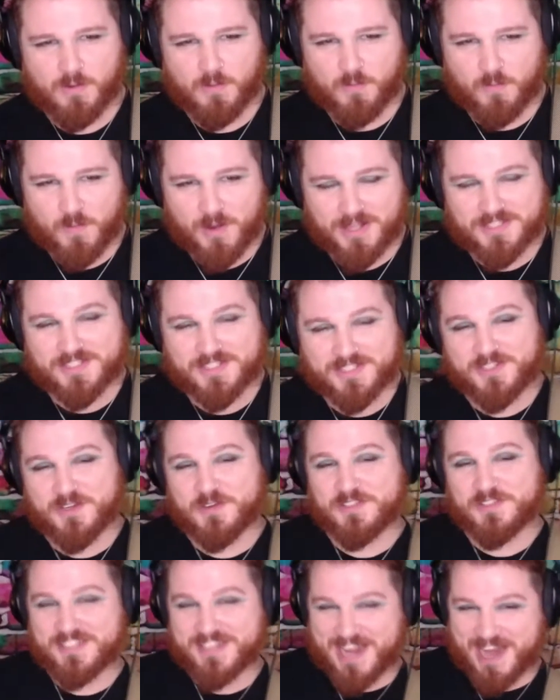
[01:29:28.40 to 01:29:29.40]
What's so
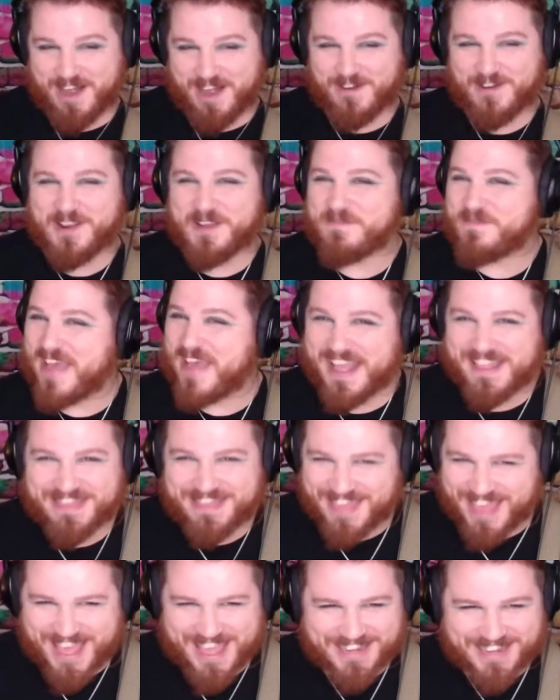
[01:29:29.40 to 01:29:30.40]
scary about
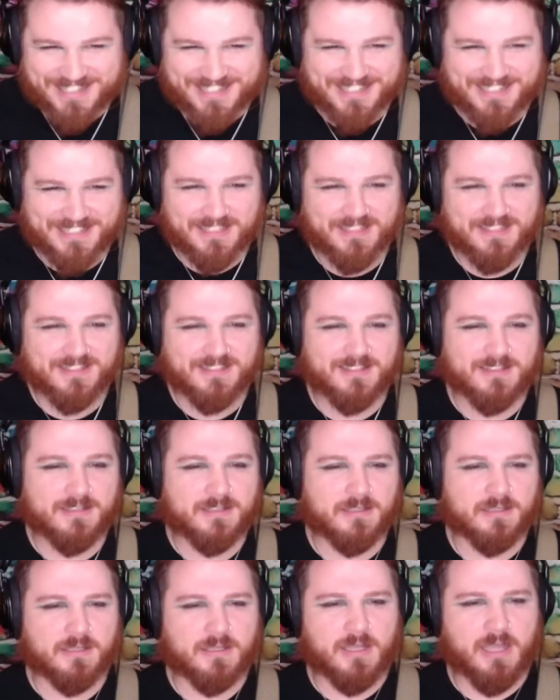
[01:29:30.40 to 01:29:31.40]
that?
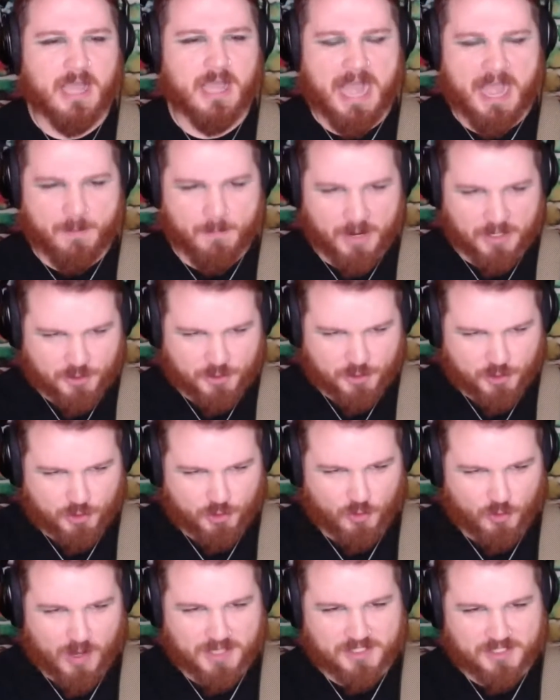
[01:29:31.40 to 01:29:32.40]
I must
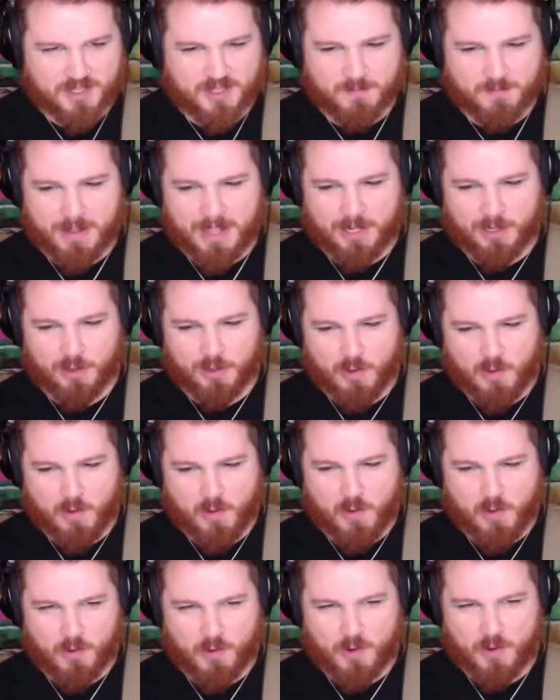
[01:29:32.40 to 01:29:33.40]
trust that my
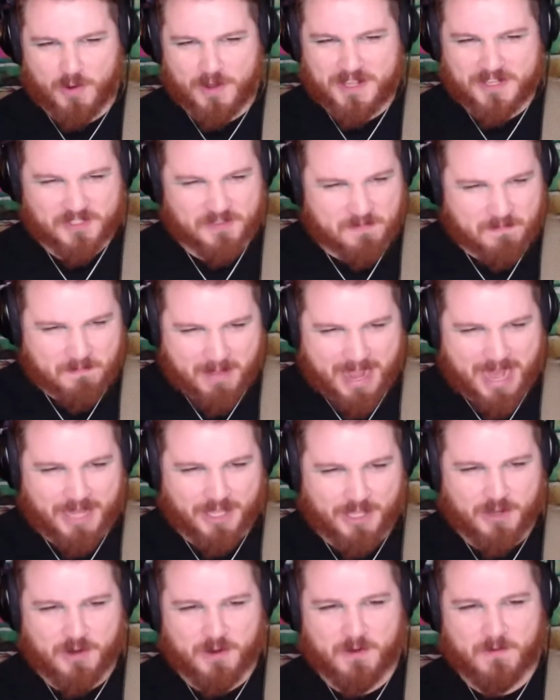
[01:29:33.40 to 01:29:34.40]
Lord is
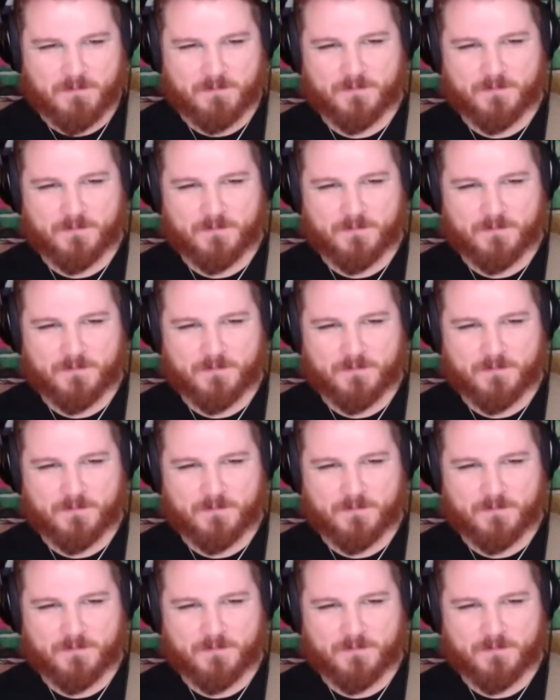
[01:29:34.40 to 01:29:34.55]
mightier,